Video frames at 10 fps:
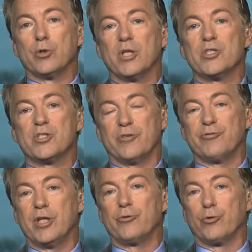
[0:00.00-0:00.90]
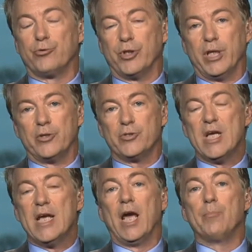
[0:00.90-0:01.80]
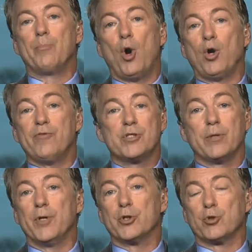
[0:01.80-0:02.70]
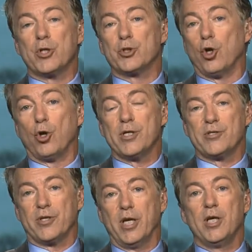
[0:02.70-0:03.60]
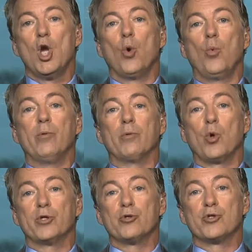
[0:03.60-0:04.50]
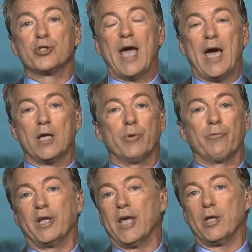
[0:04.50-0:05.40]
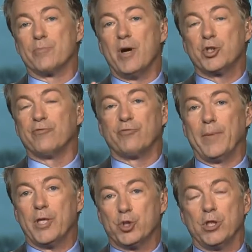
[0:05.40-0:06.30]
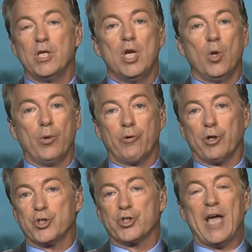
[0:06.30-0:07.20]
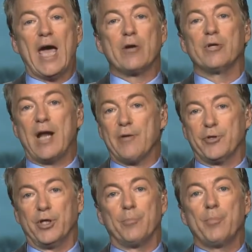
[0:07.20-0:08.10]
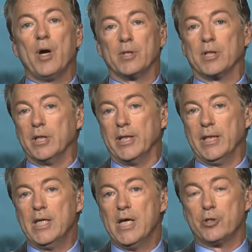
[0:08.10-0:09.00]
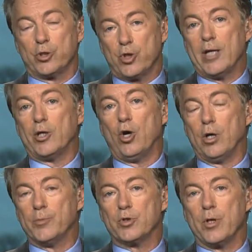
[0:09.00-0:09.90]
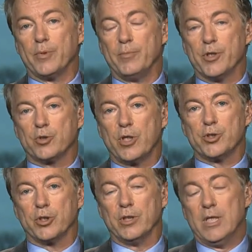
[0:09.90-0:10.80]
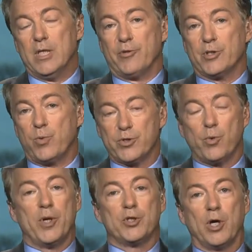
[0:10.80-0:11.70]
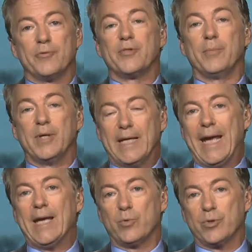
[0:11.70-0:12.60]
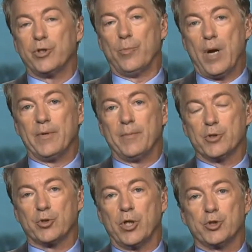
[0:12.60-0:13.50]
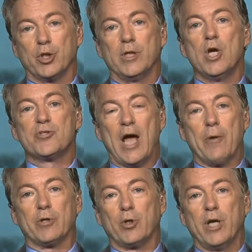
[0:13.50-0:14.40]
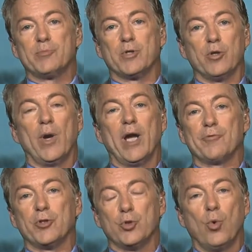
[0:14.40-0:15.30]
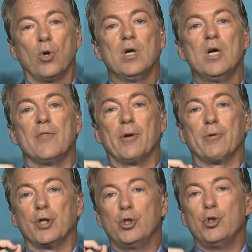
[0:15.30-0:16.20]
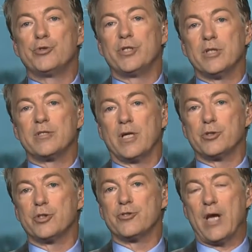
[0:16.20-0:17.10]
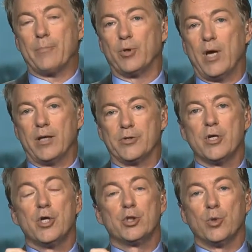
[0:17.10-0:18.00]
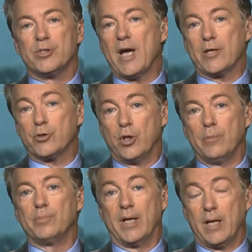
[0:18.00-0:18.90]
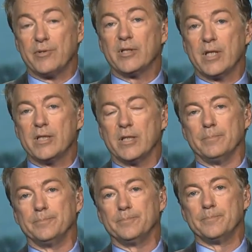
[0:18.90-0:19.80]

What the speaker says: literally sifting through things. And part of his administration already said we were going to scatter, we were going to get as much information, we were going to scatter it out there publicly to try to harm the Trump administration. This was a witch hunt that began with the Obama administration, sour grapes on the way out the door. Well, they were going to use the intelligence apparatus to attack Trump, and I think they did.